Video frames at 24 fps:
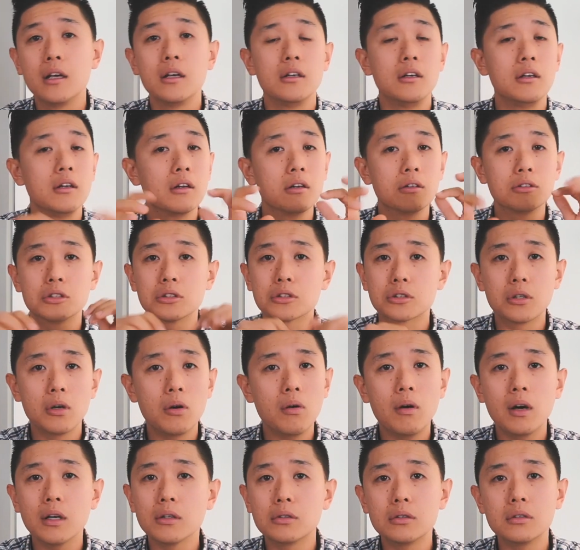You know, just go
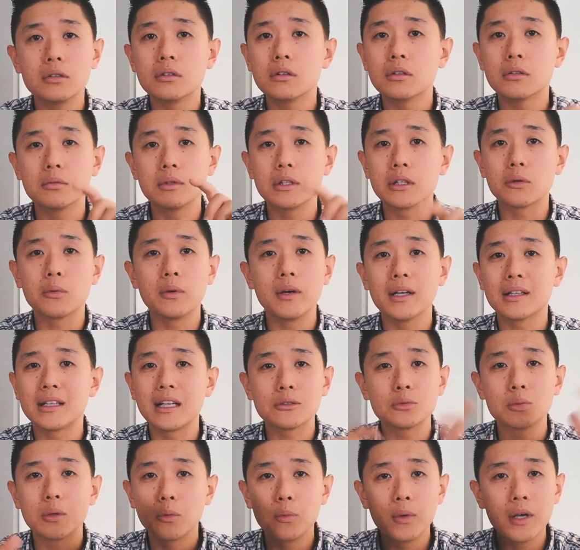on Google real quick.
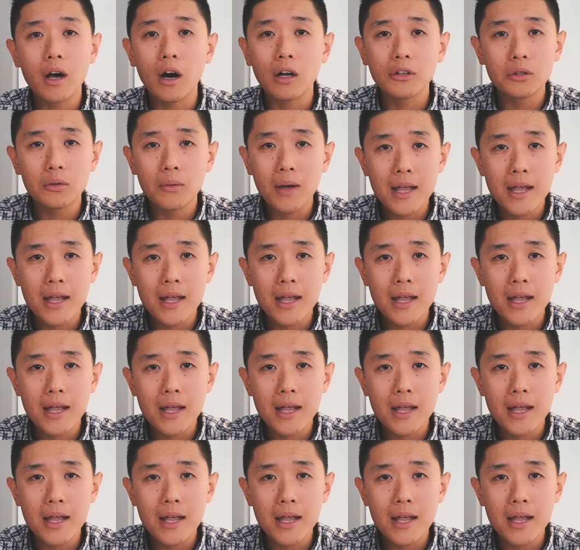That's what we all do